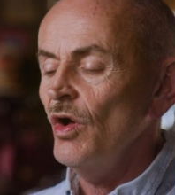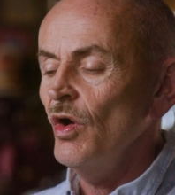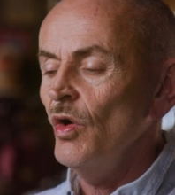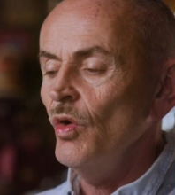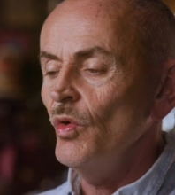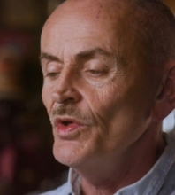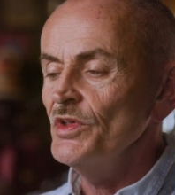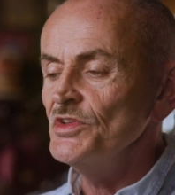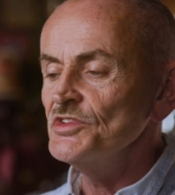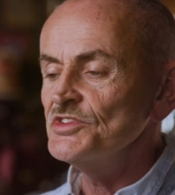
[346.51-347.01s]

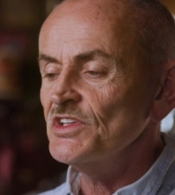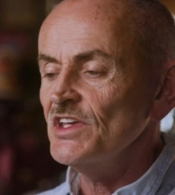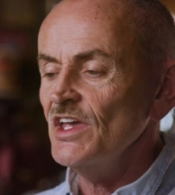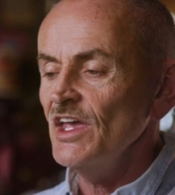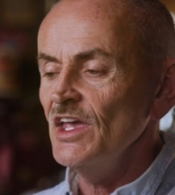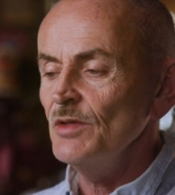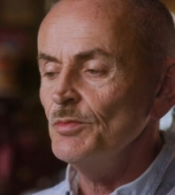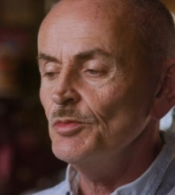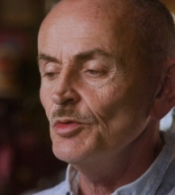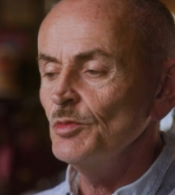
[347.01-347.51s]
always
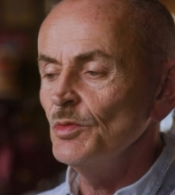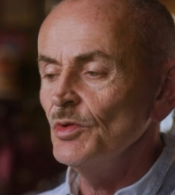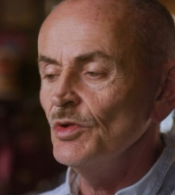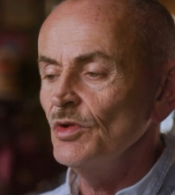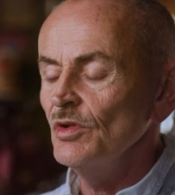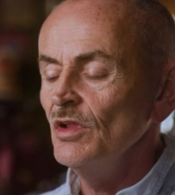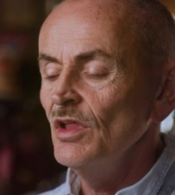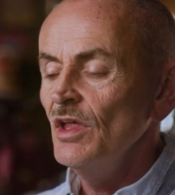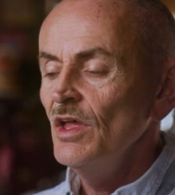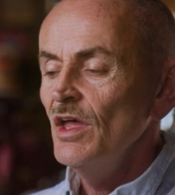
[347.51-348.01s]

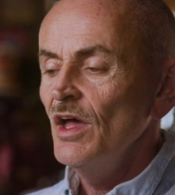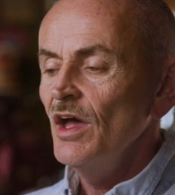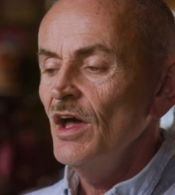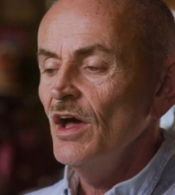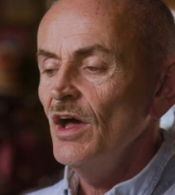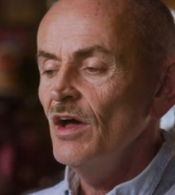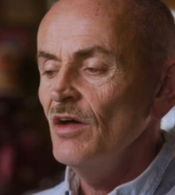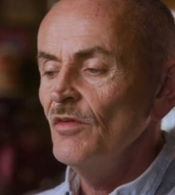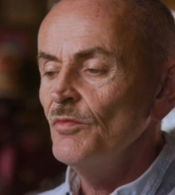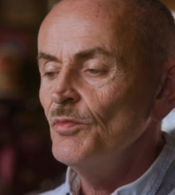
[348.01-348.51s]
capable
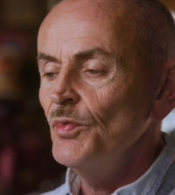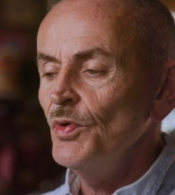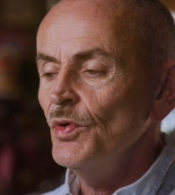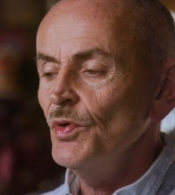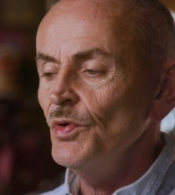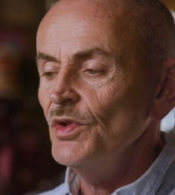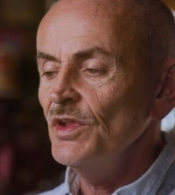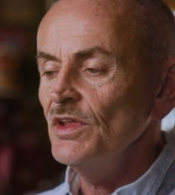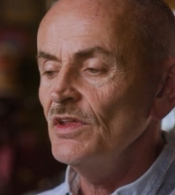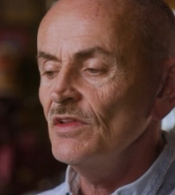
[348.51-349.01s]
of
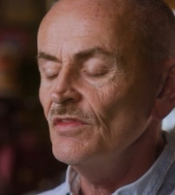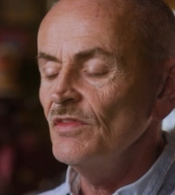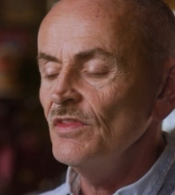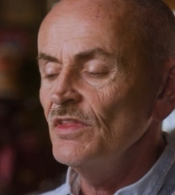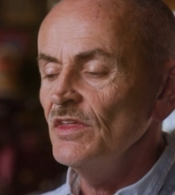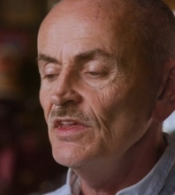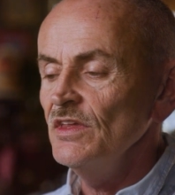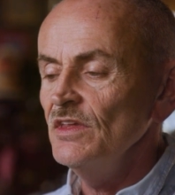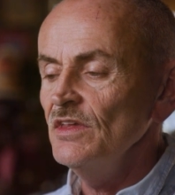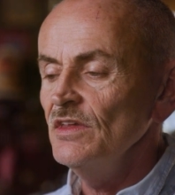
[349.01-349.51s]
putting
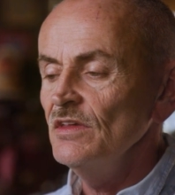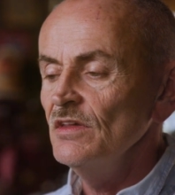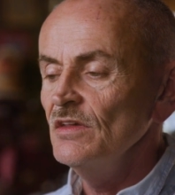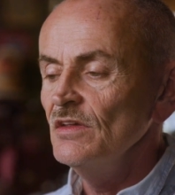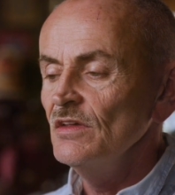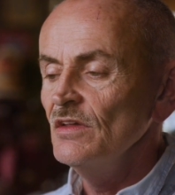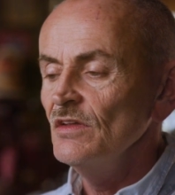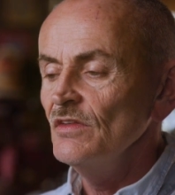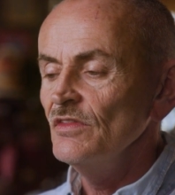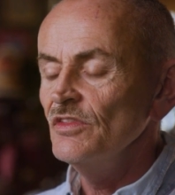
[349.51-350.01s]
the,
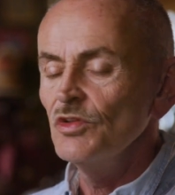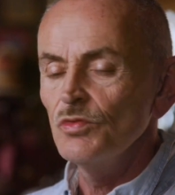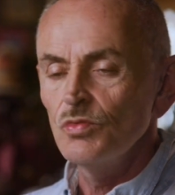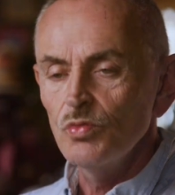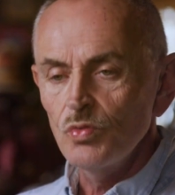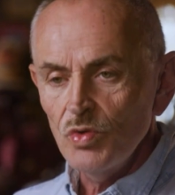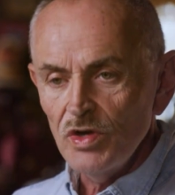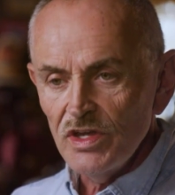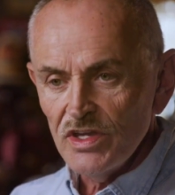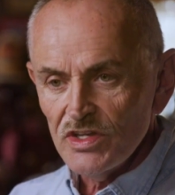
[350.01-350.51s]
the
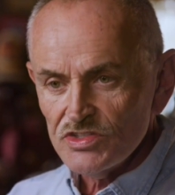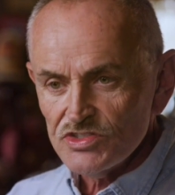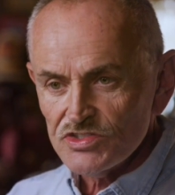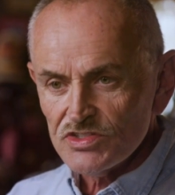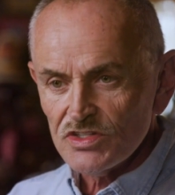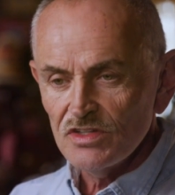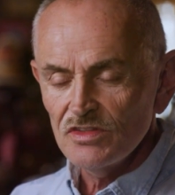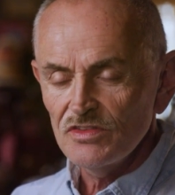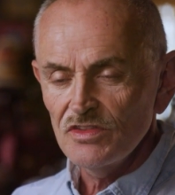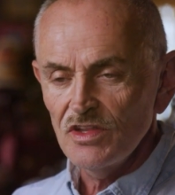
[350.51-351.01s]

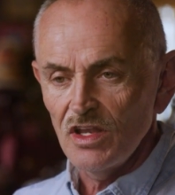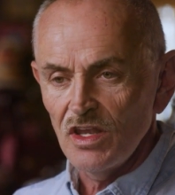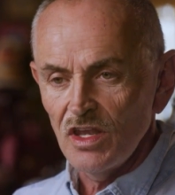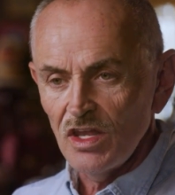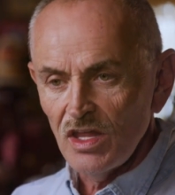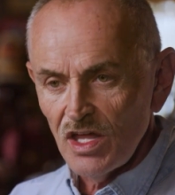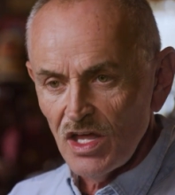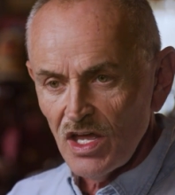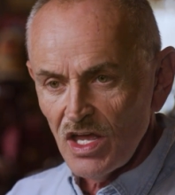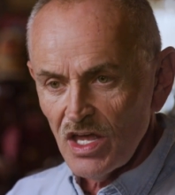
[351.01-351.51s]
risk, the
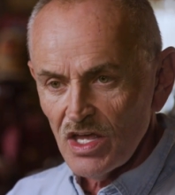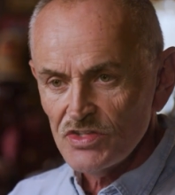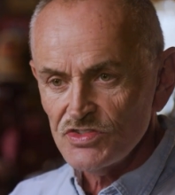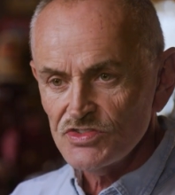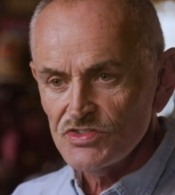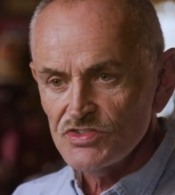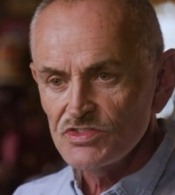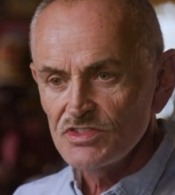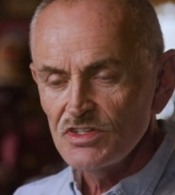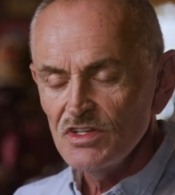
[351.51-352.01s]

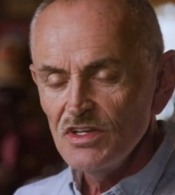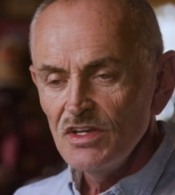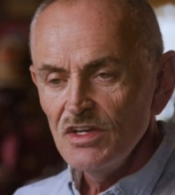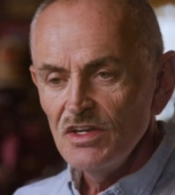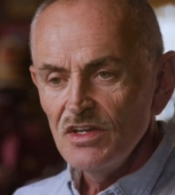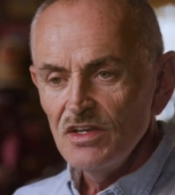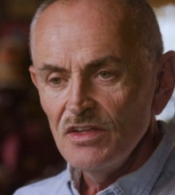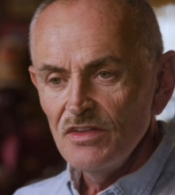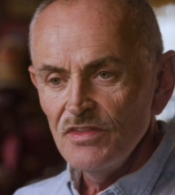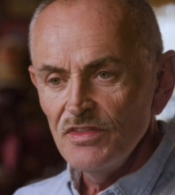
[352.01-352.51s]
loss,
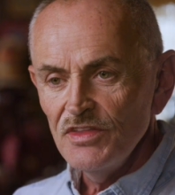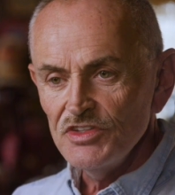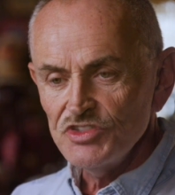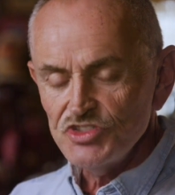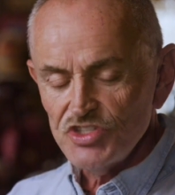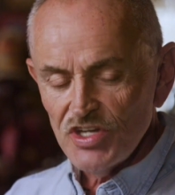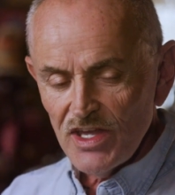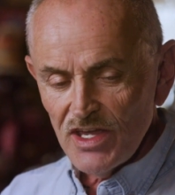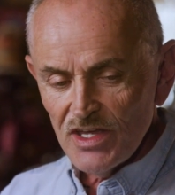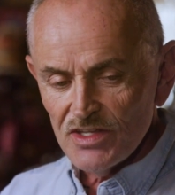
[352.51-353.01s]
the
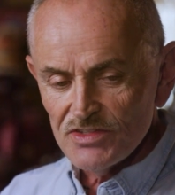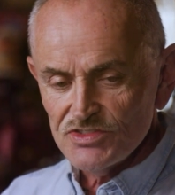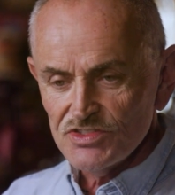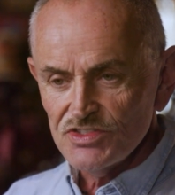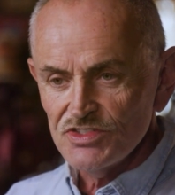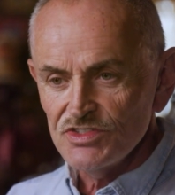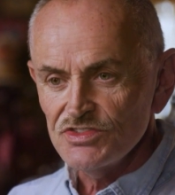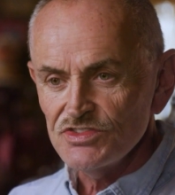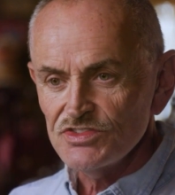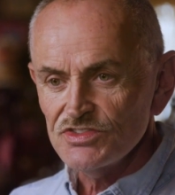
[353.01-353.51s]

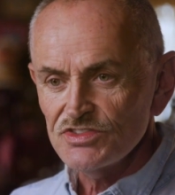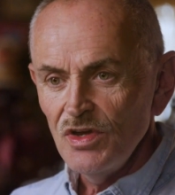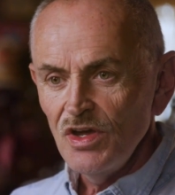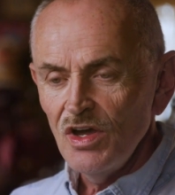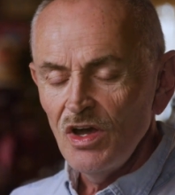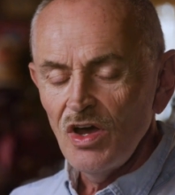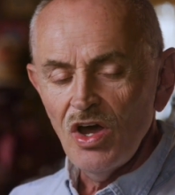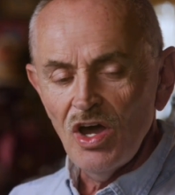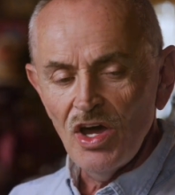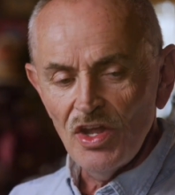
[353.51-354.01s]
chances
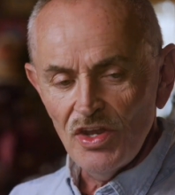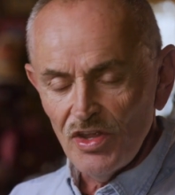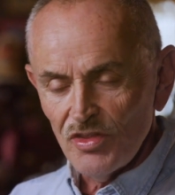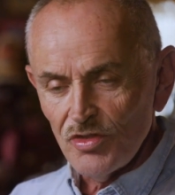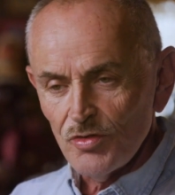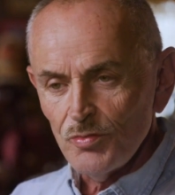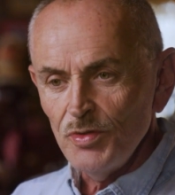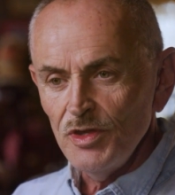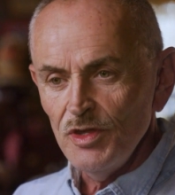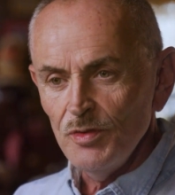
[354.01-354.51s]
on
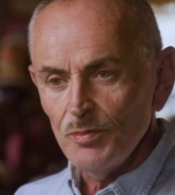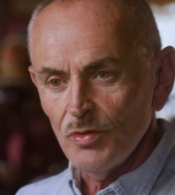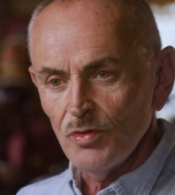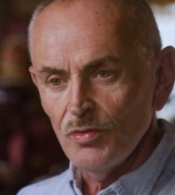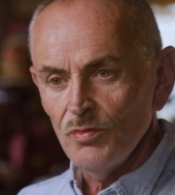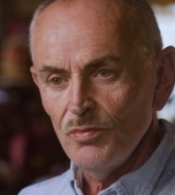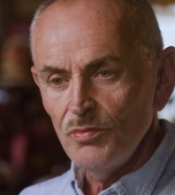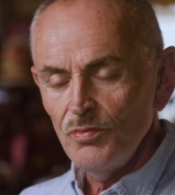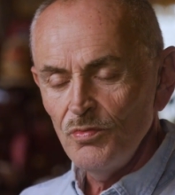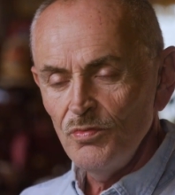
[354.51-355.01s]
other
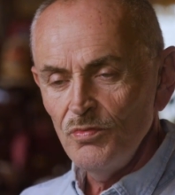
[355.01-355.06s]
people,